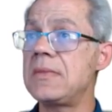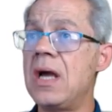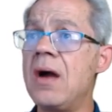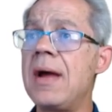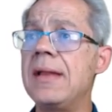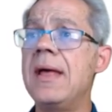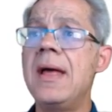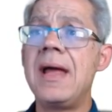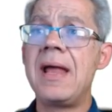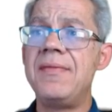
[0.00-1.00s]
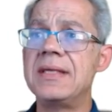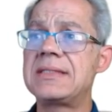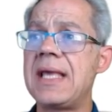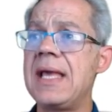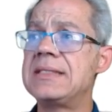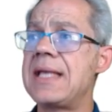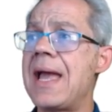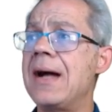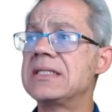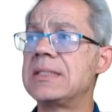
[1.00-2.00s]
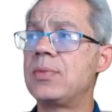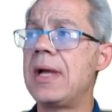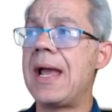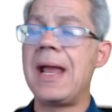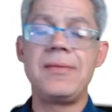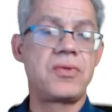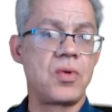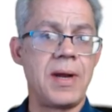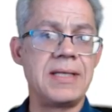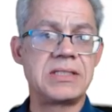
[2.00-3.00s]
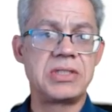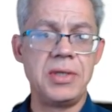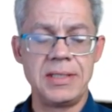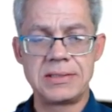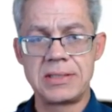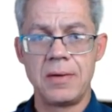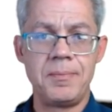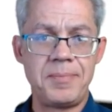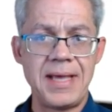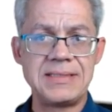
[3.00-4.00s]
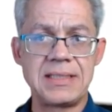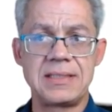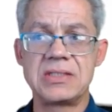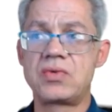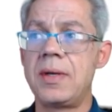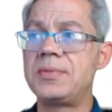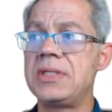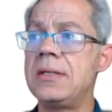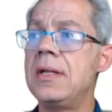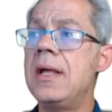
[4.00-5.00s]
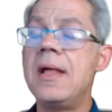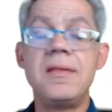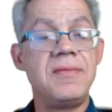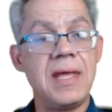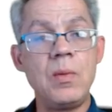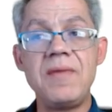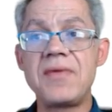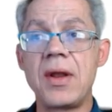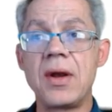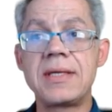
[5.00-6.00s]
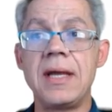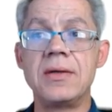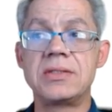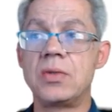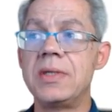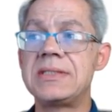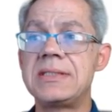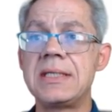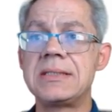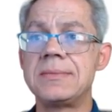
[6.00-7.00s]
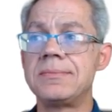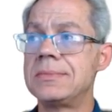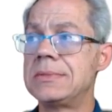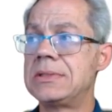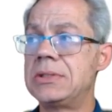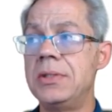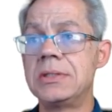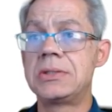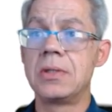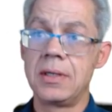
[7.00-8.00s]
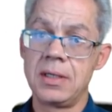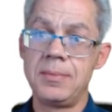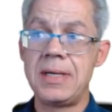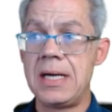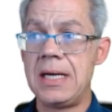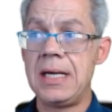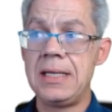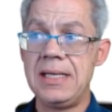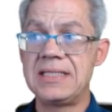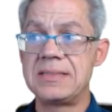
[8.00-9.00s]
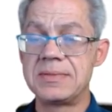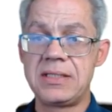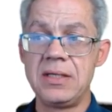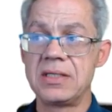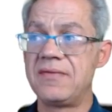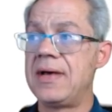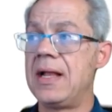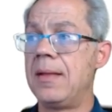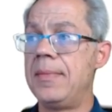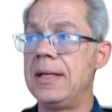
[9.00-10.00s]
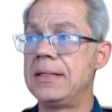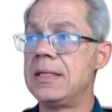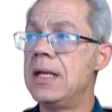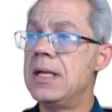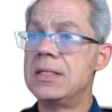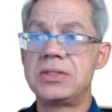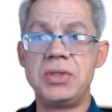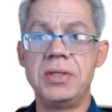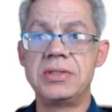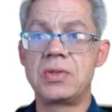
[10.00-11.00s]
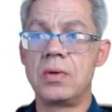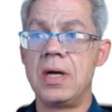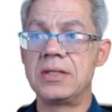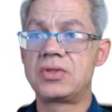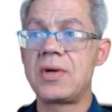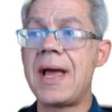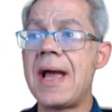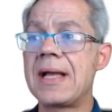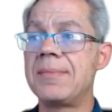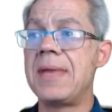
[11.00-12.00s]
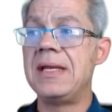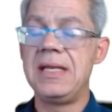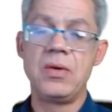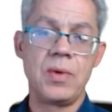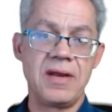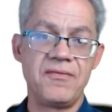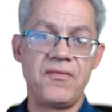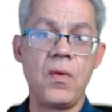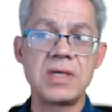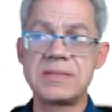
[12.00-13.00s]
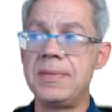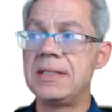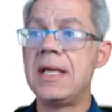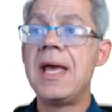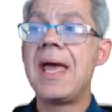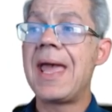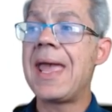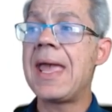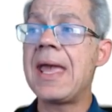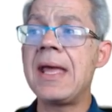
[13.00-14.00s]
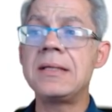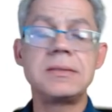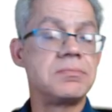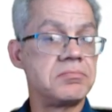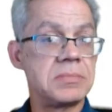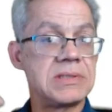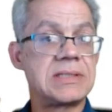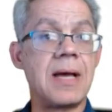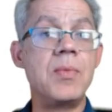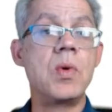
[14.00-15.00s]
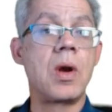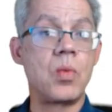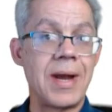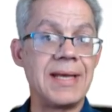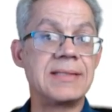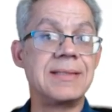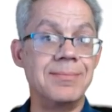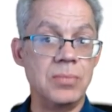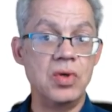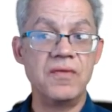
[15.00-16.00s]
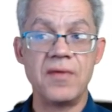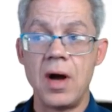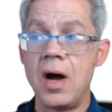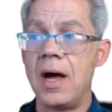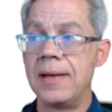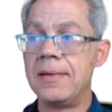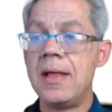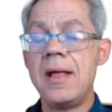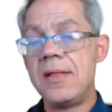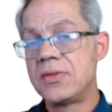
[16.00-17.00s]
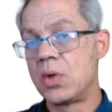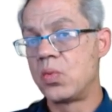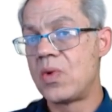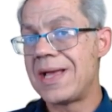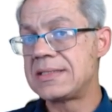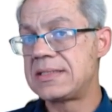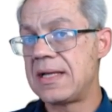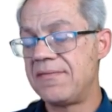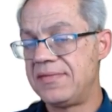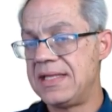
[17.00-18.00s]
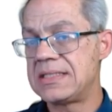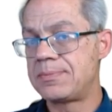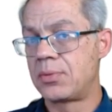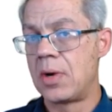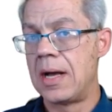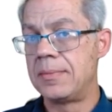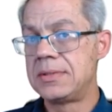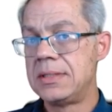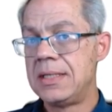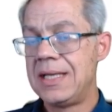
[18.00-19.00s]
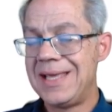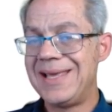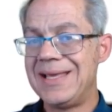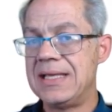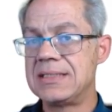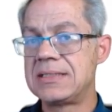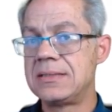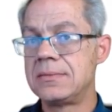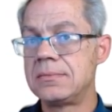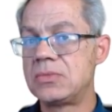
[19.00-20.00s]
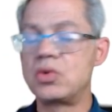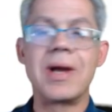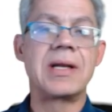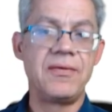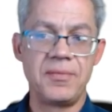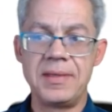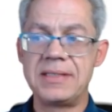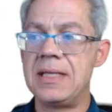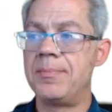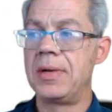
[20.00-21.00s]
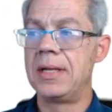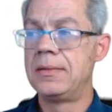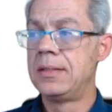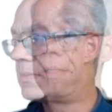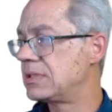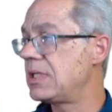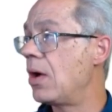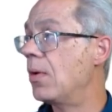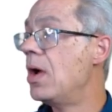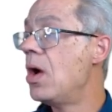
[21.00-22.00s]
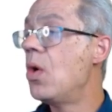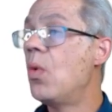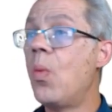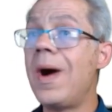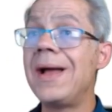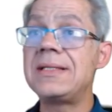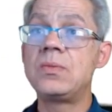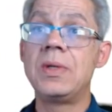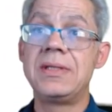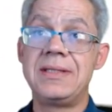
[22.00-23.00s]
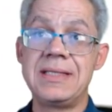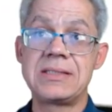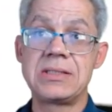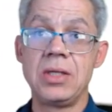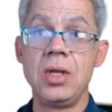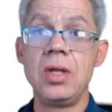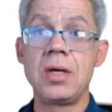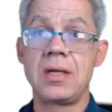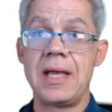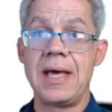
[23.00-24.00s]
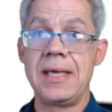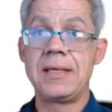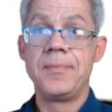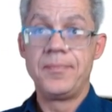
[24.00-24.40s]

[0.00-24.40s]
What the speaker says: All right, in this case, algebra 8th grade students. So basic description. Then we've got our characteristics. Students are a little behind, need some skill development. Students who are on track may need reinforcement, and some who are ready to move on. The rest of this prompt is directly from the template. So what would this look like